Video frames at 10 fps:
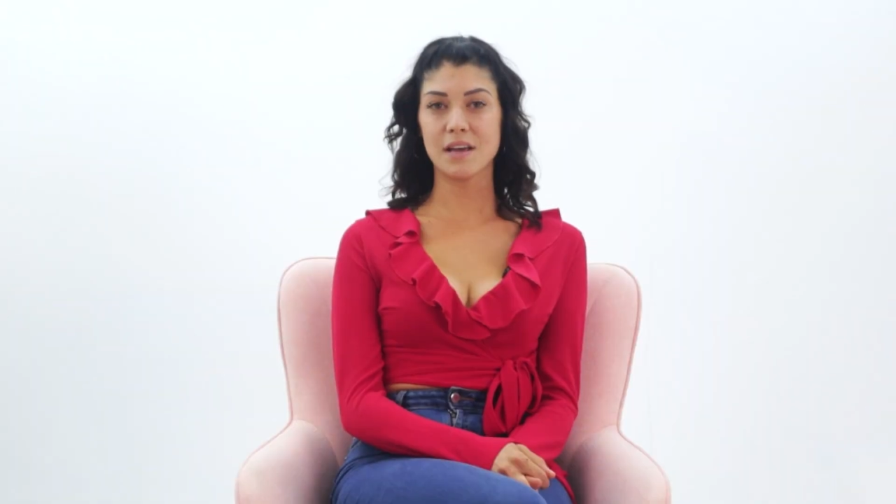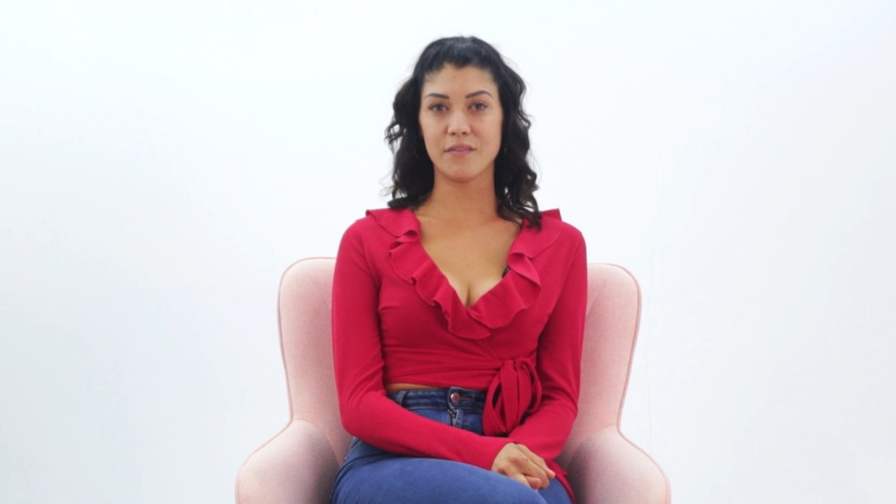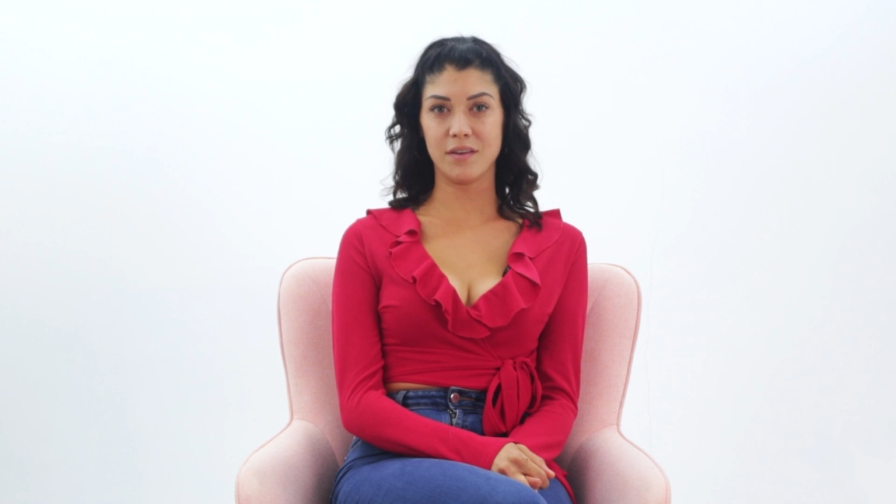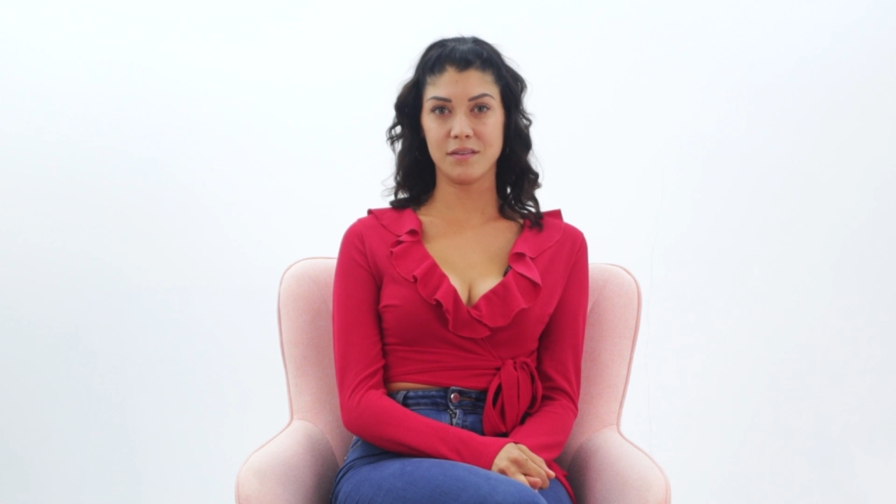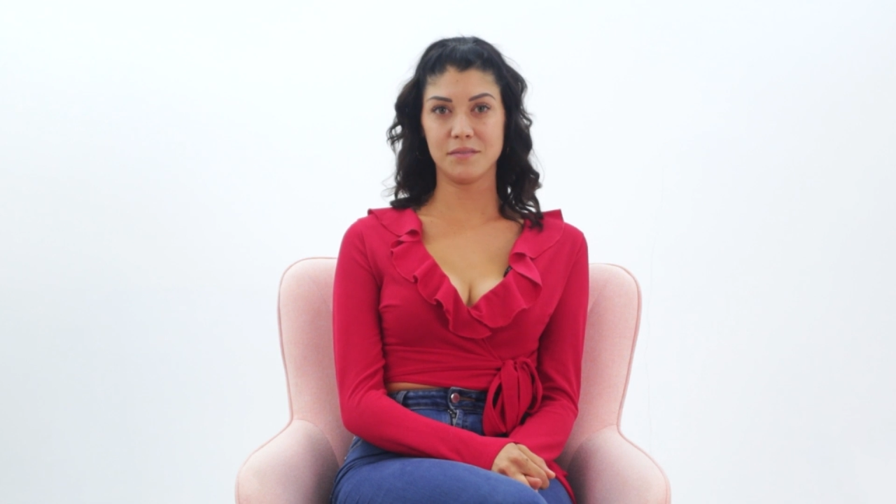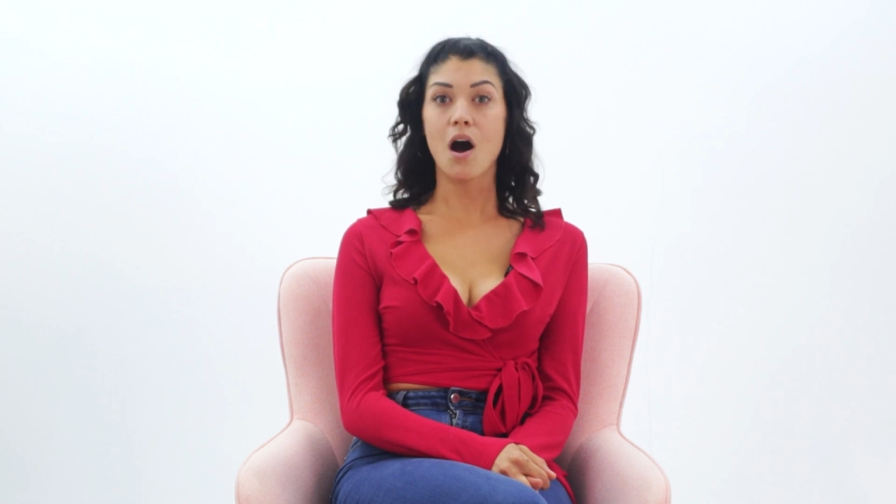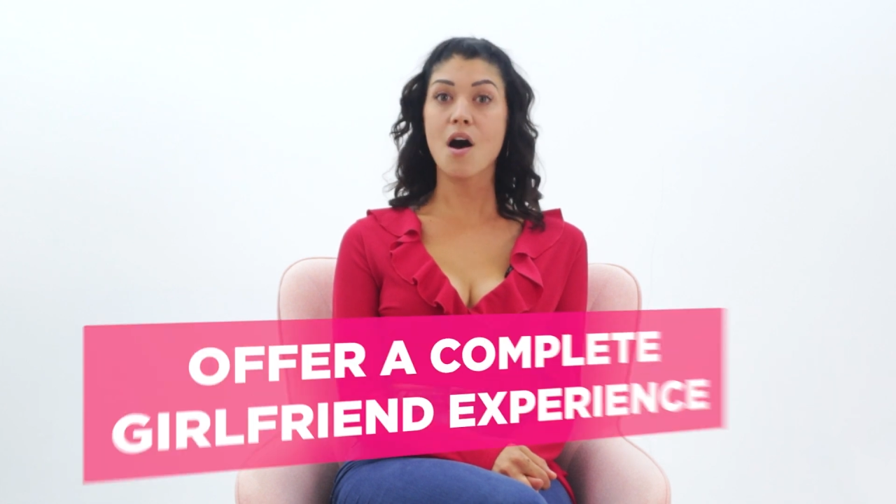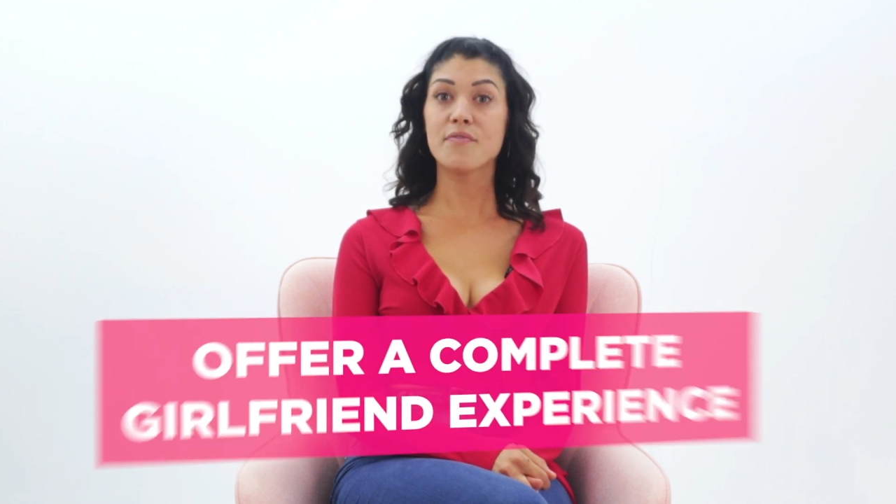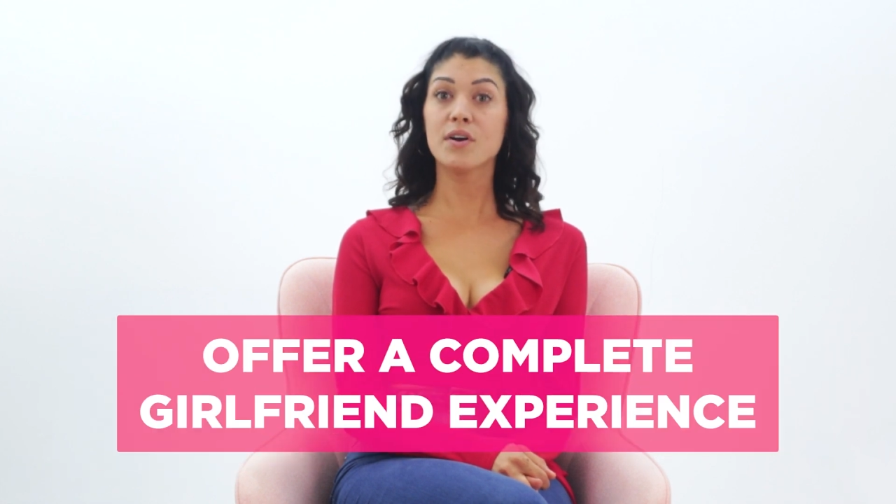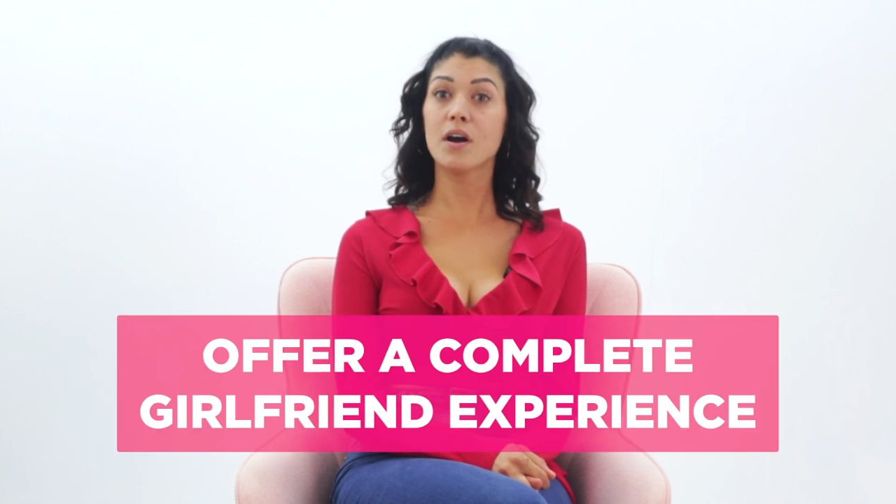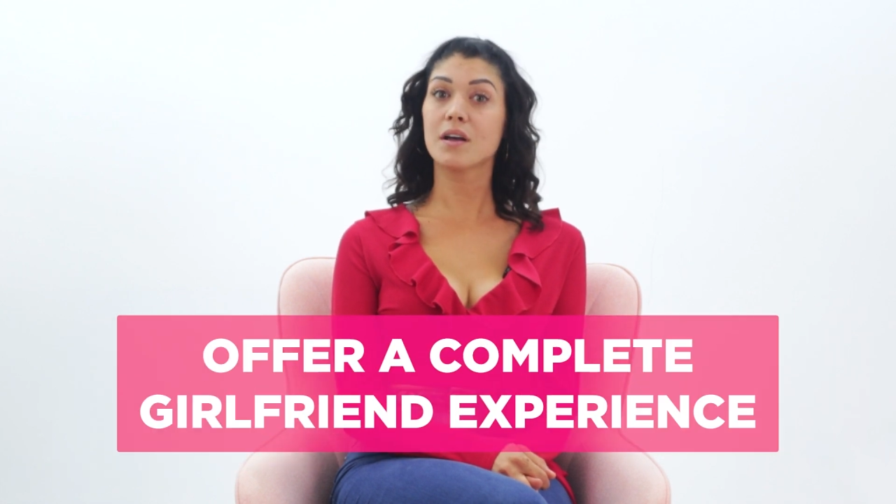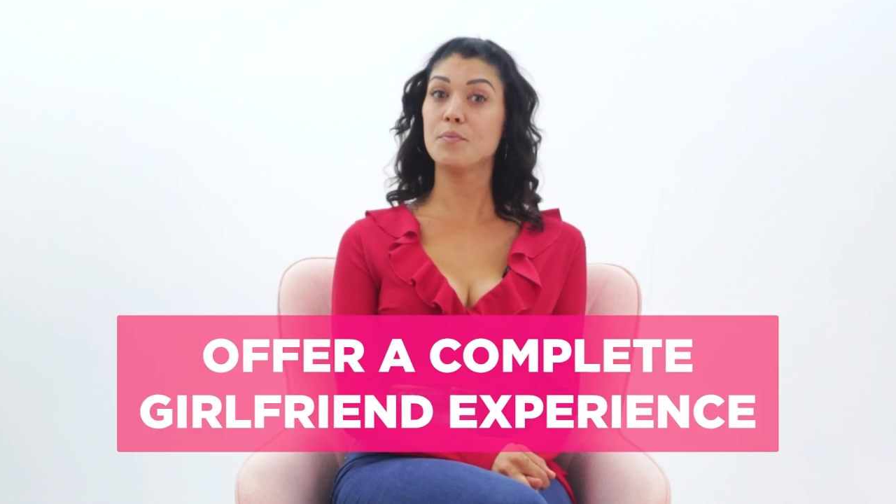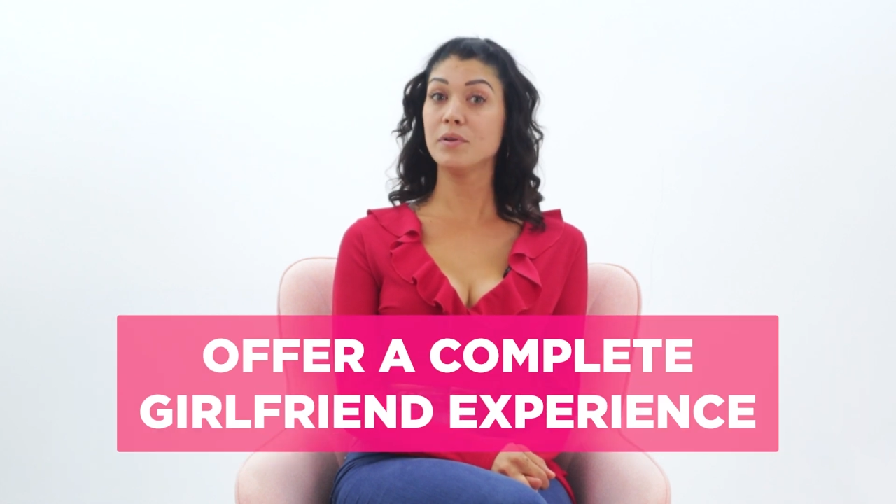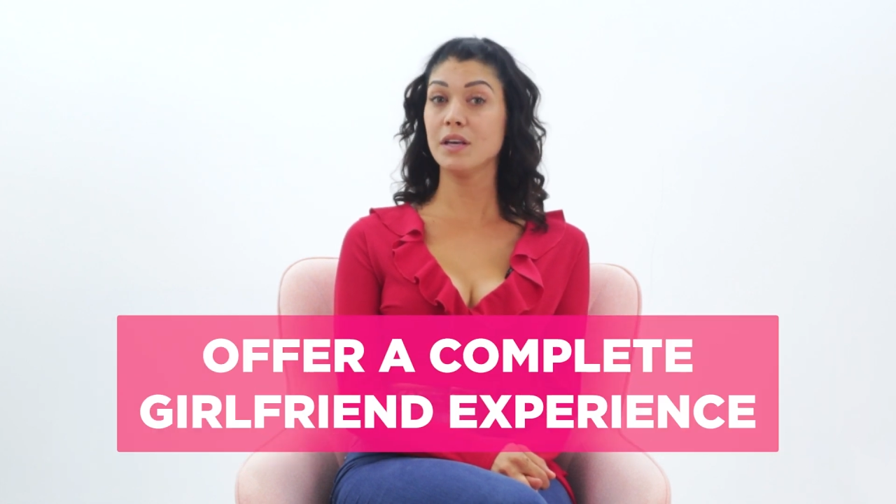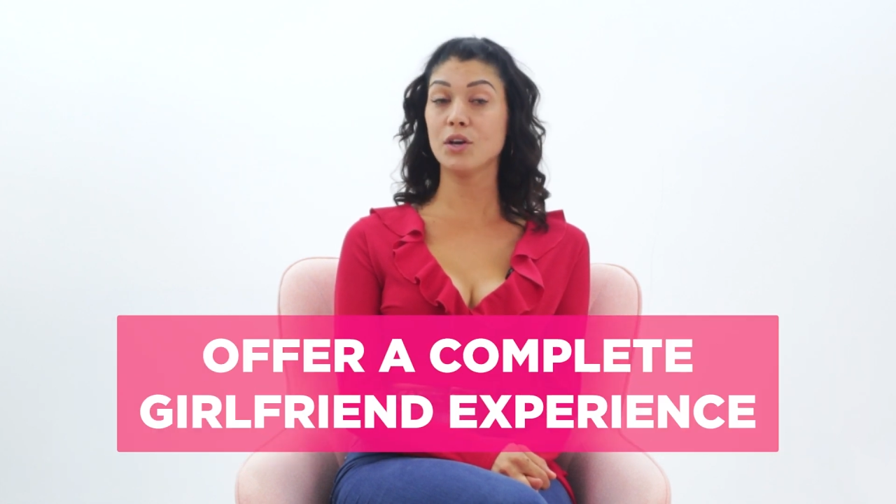7, offer a
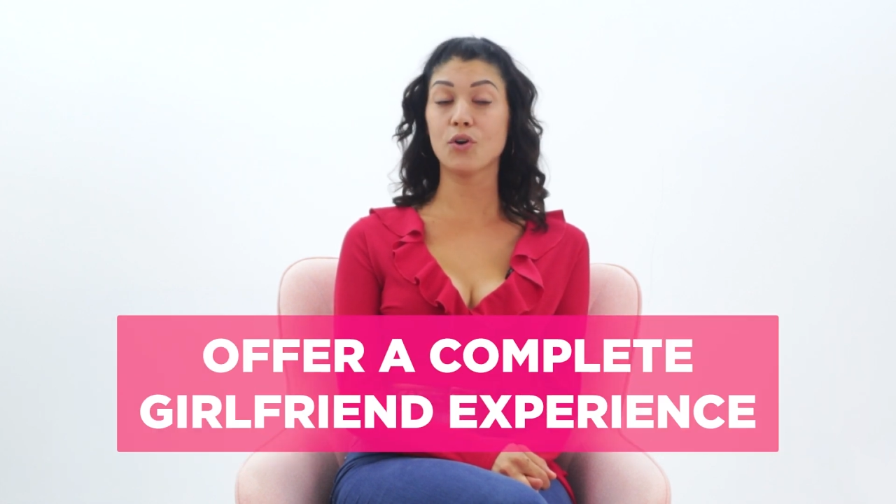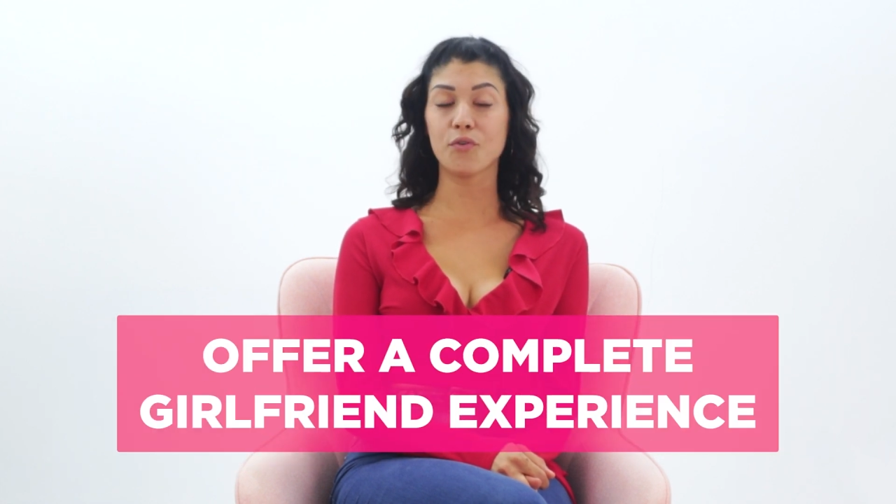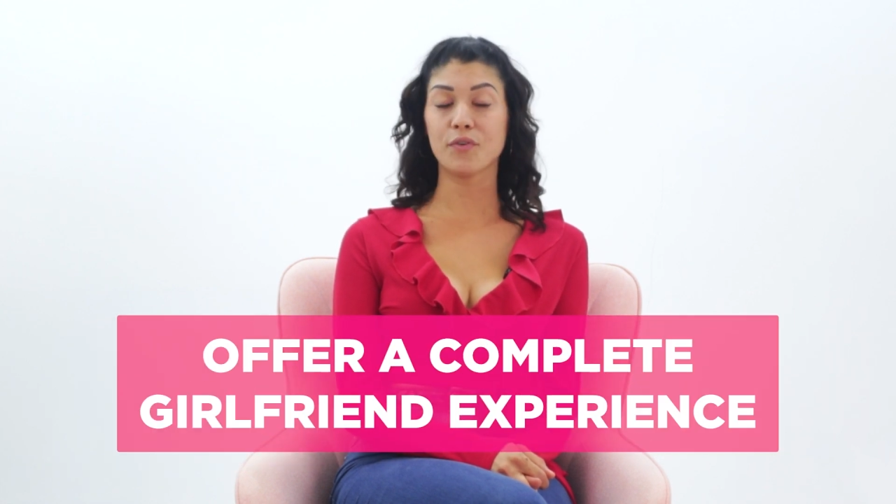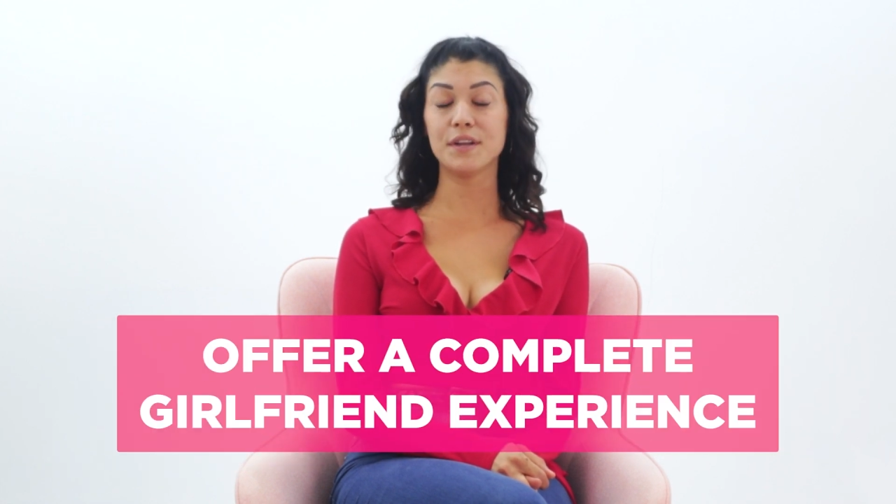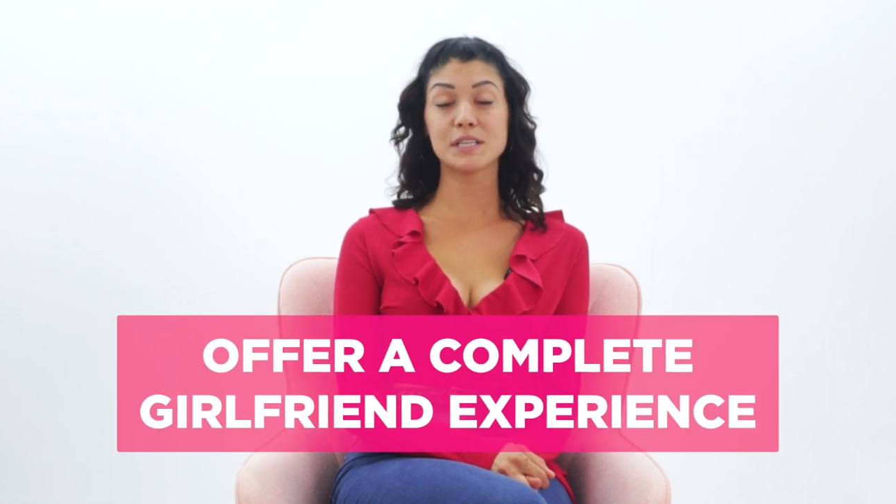complete girlfriend